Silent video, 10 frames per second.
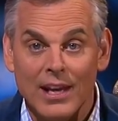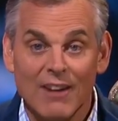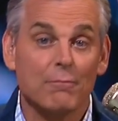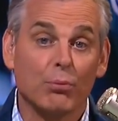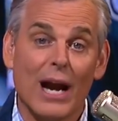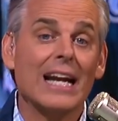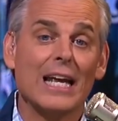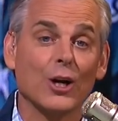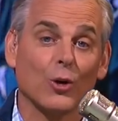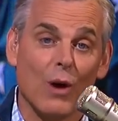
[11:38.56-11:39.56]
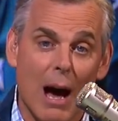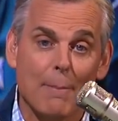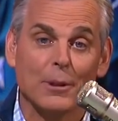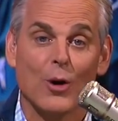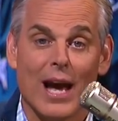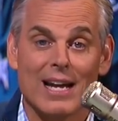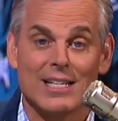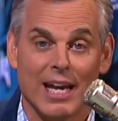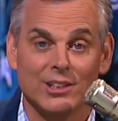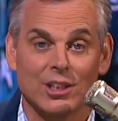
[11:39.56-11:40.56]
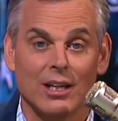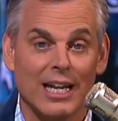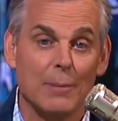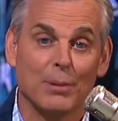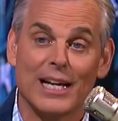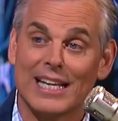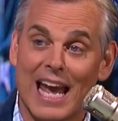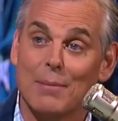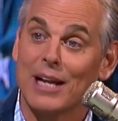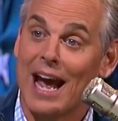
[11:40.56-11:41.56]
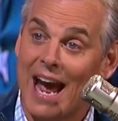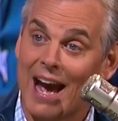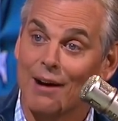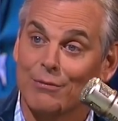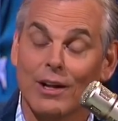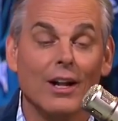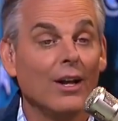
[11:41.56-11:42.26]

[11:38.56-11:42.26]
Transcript: If Brady and Garoppolo had tension and he played a game and a half,